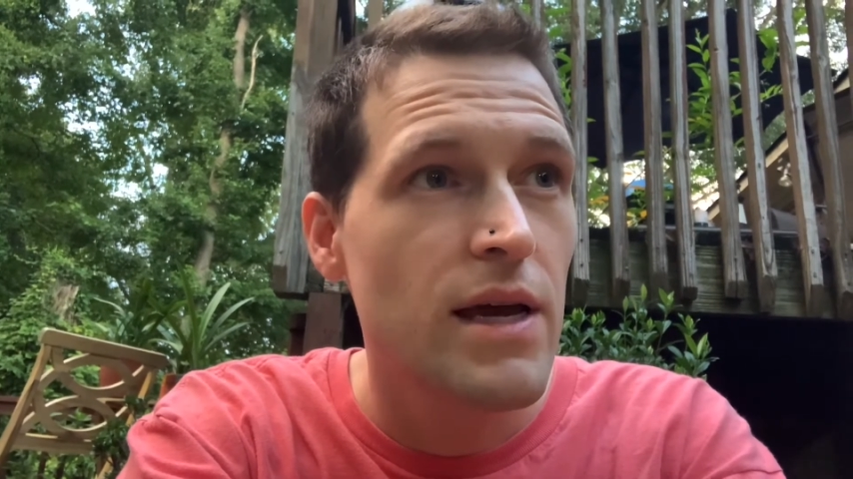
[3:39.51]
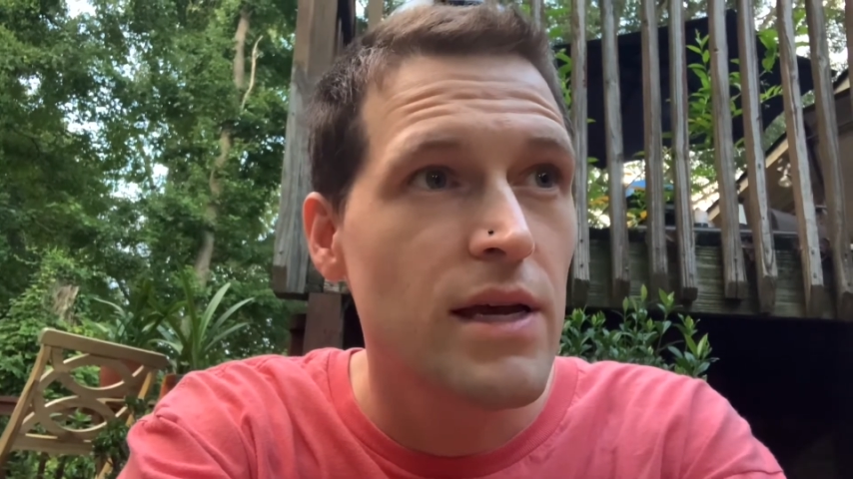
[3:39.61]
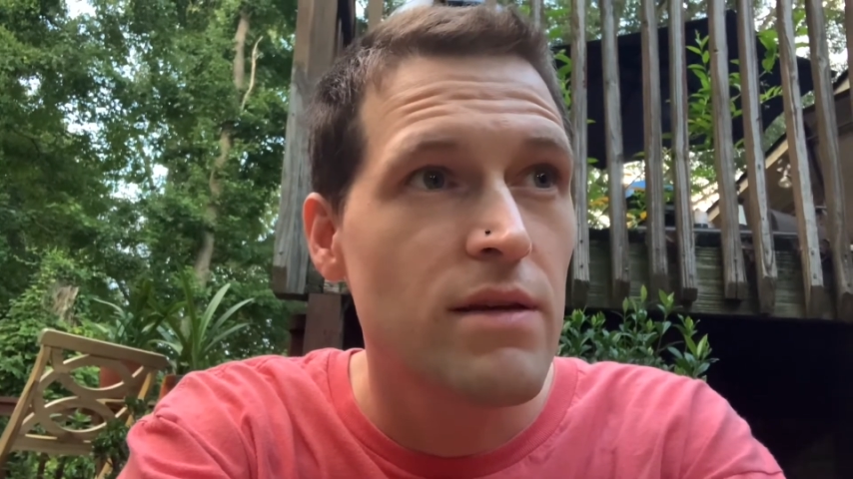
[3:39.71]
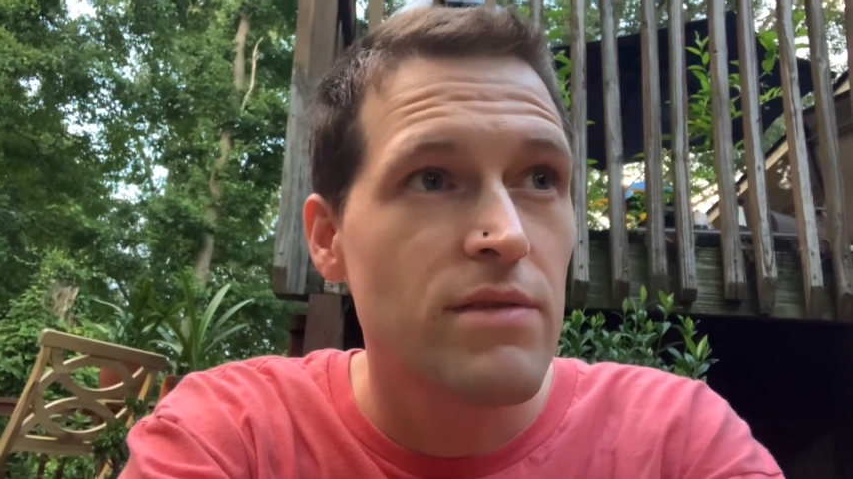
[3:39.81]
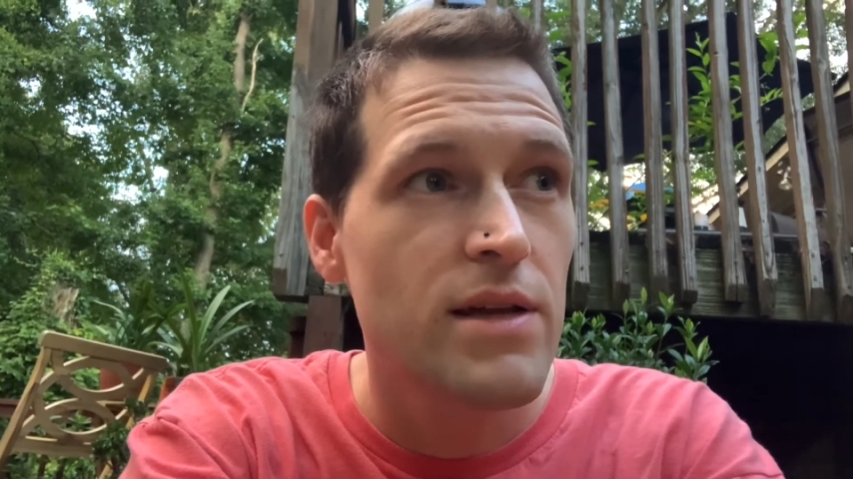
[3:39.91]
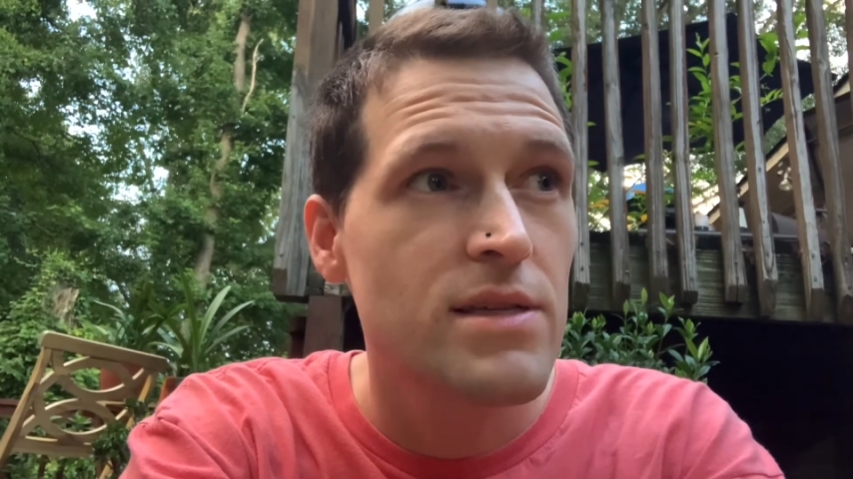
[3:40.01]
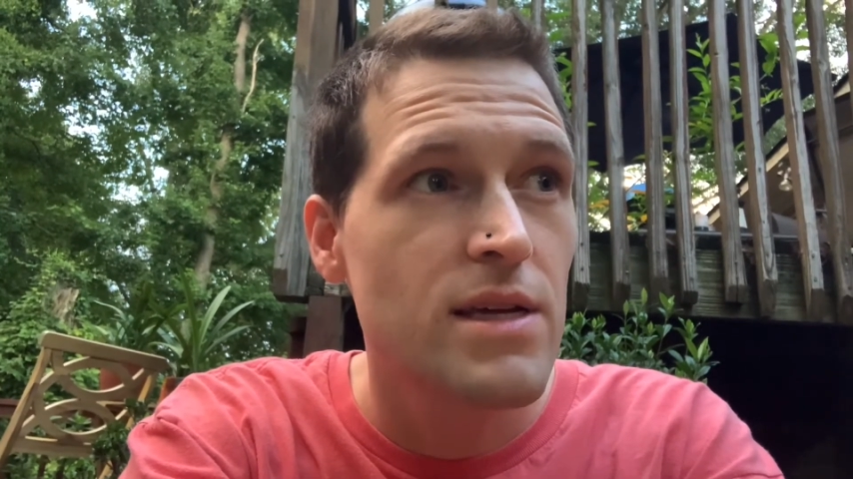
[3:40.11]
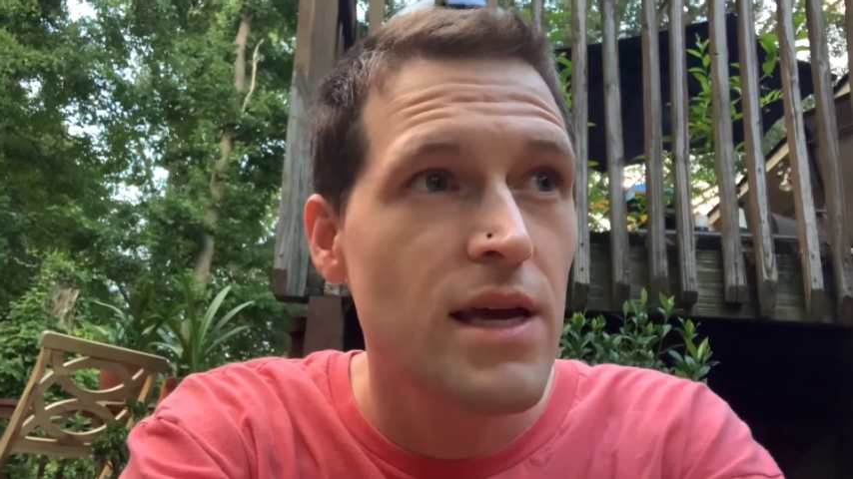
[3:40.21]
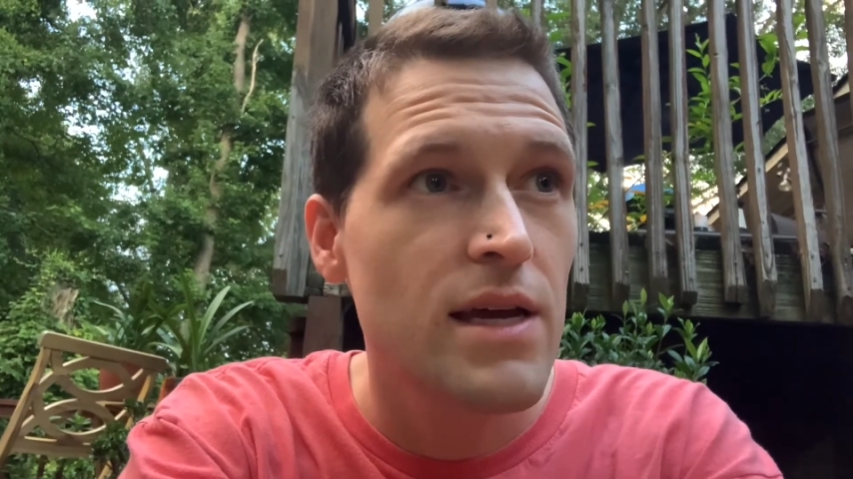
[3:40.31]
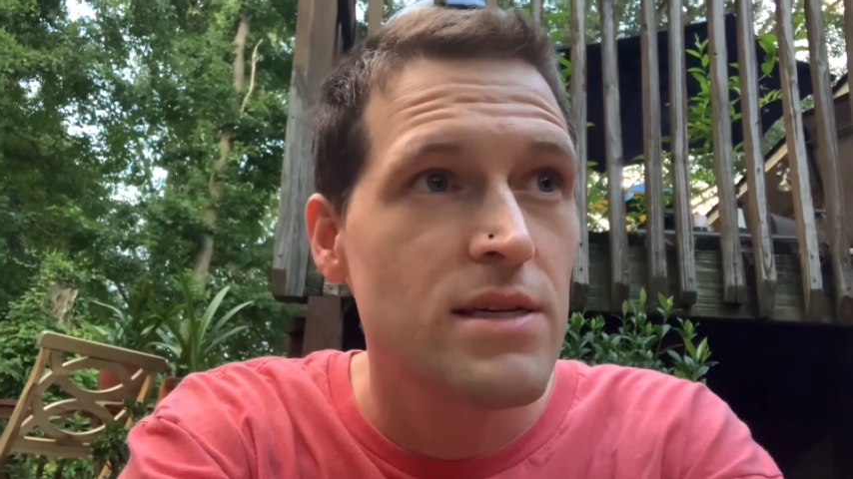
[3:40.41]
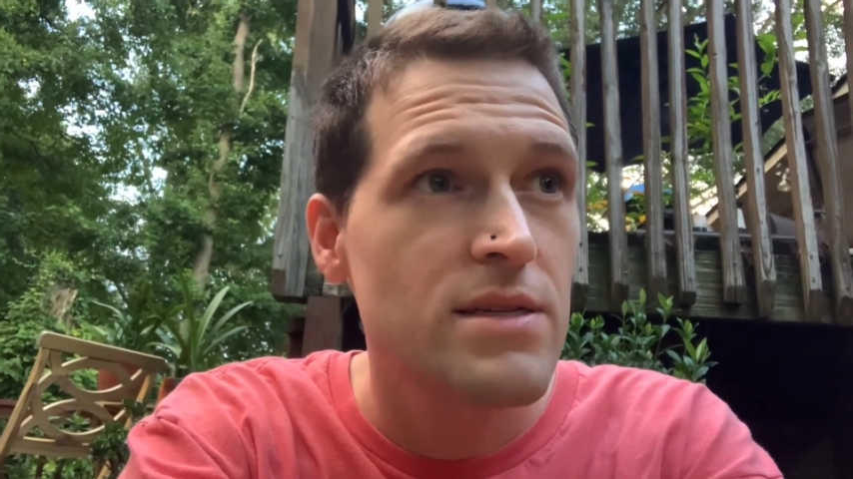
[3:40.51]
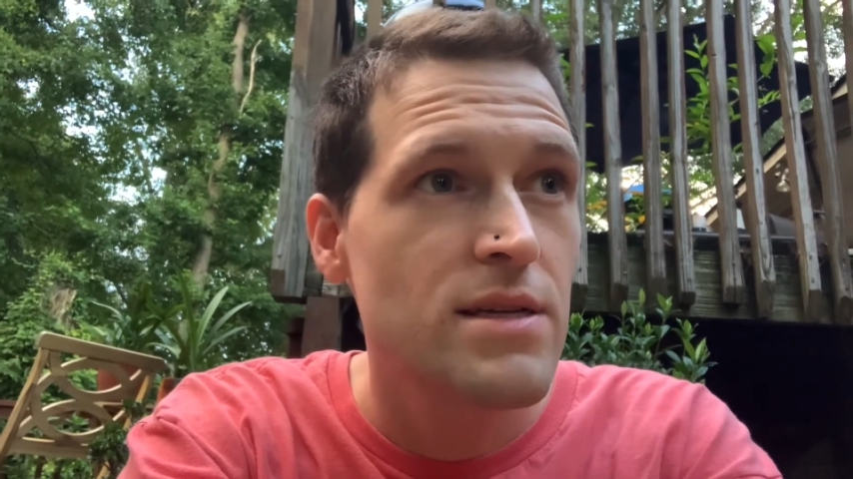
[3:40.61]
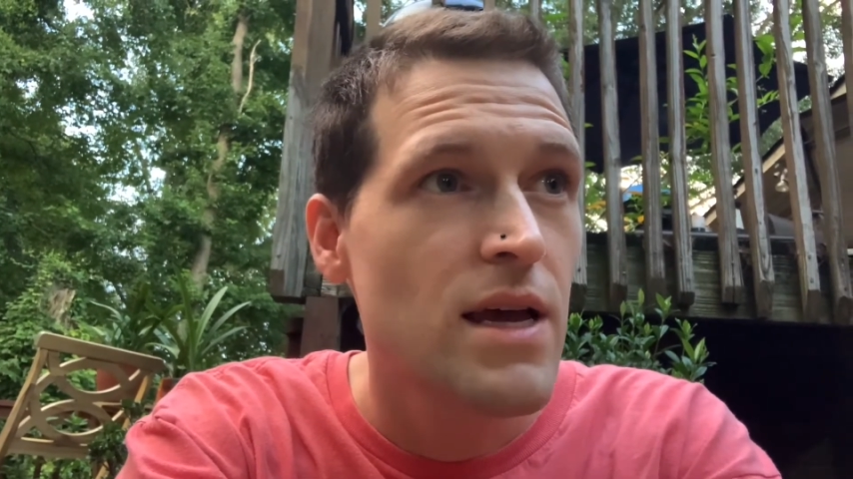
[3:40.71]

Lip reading: and if that's the case,